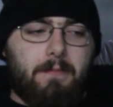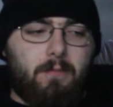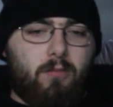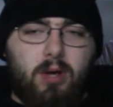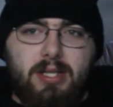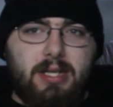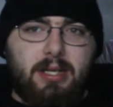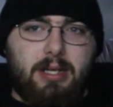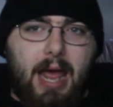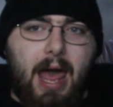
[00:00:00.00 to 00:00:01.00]

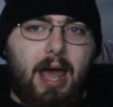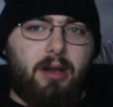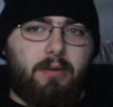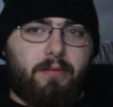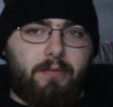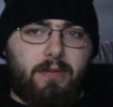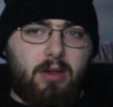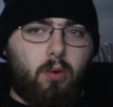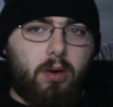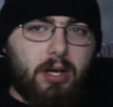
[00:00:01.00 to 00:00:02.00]
wasn't out of
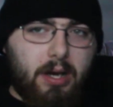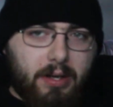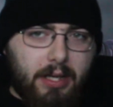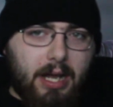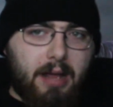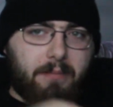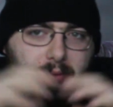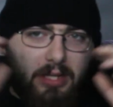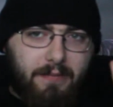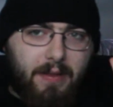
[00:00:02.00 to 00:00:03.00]
the ordinary. Like, I
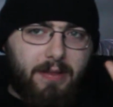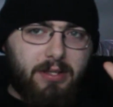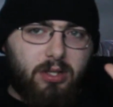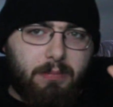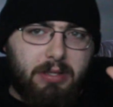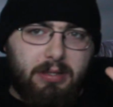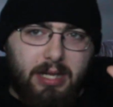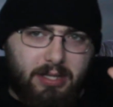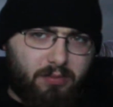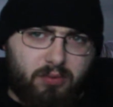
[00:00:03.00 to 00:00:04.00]
believe that this could be,
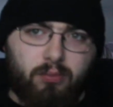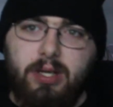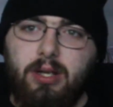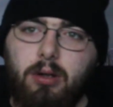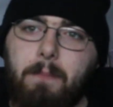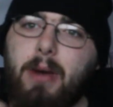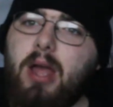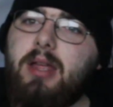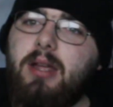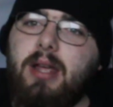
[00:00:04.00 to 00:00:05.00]
that this was real,
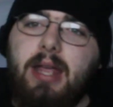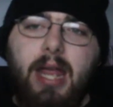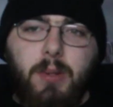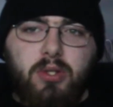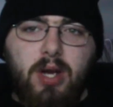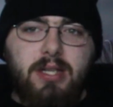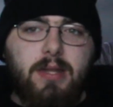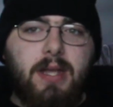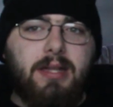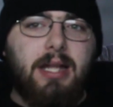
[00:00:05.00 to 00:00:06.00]
but it was crazy
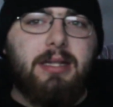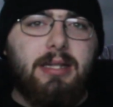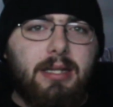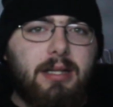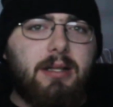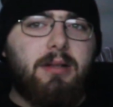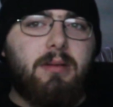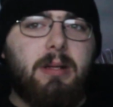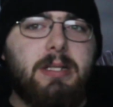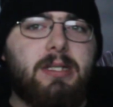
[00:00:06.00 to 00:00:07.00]
to think that
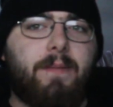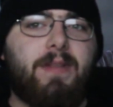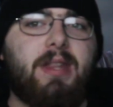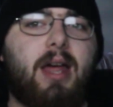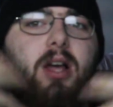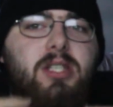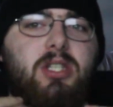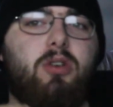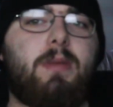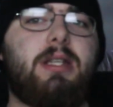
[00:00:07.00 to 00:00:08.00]
something that
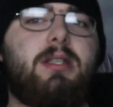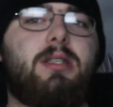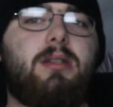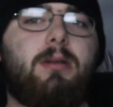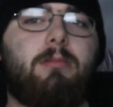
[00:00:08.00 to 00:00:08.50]
us humans,